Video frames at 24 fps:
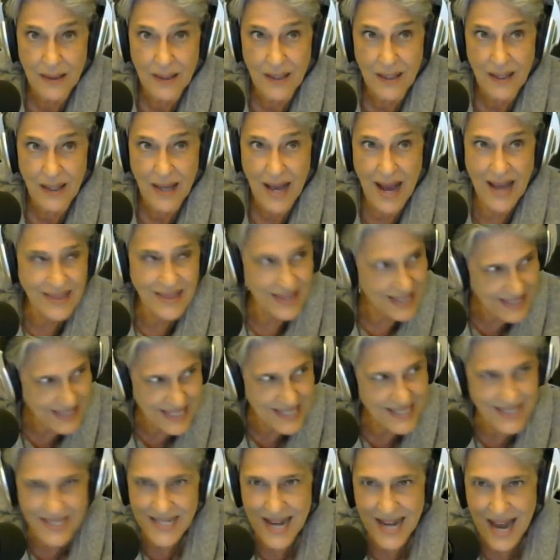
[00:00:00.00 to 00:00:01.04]
I think
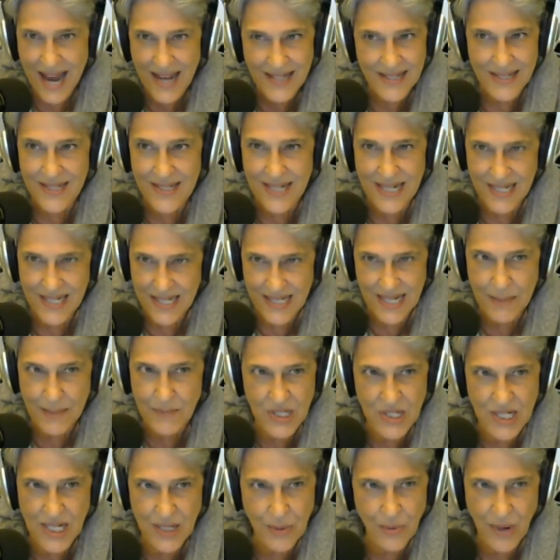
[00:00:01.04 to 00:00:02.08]
he's nuts. He seems
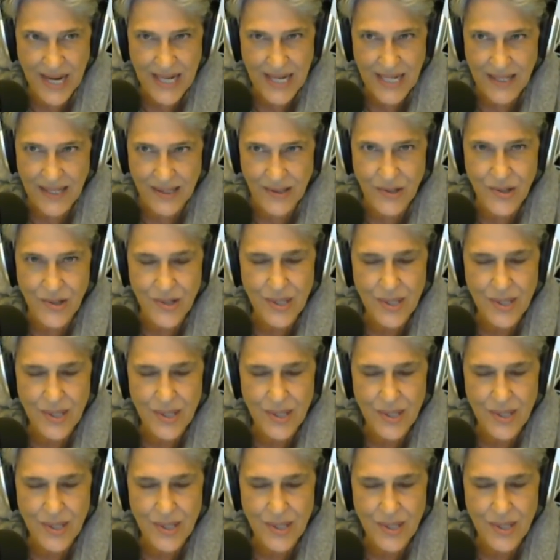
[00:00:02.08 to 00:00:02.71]
deranged.